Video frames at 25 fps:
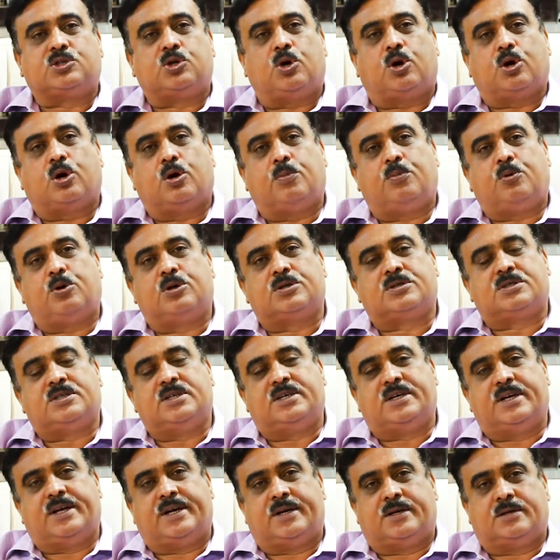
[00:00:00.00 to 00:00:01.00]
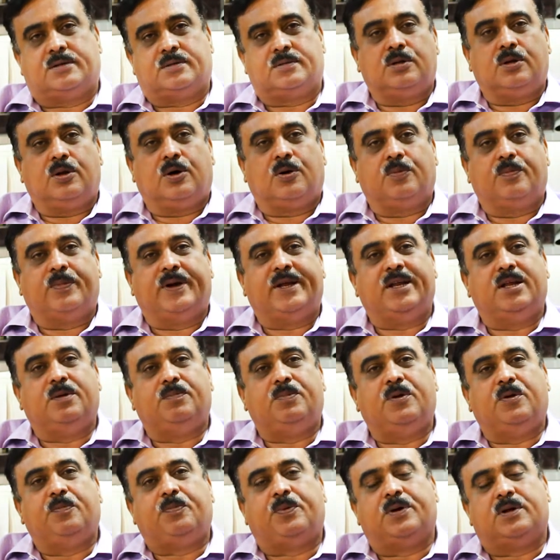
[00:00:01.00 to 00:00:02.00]
talk about cigarette. Now many
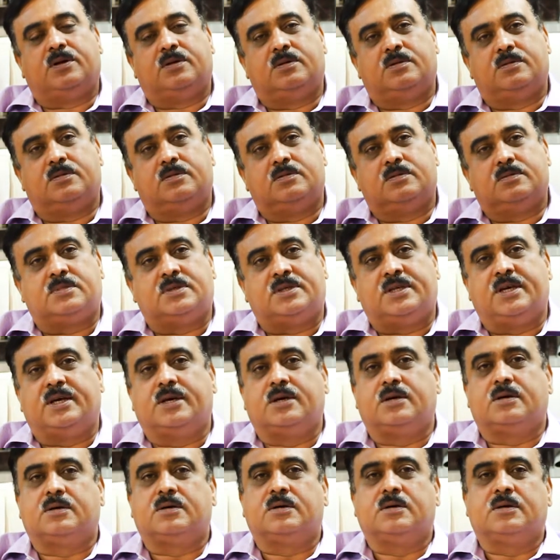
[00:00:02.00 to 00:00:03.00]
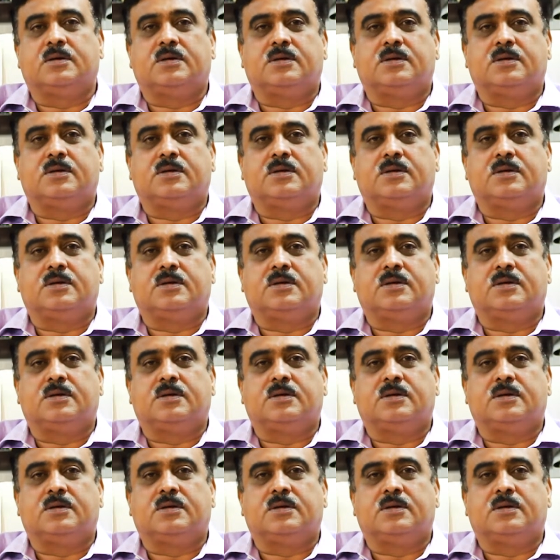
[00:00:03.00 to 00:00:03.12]
people think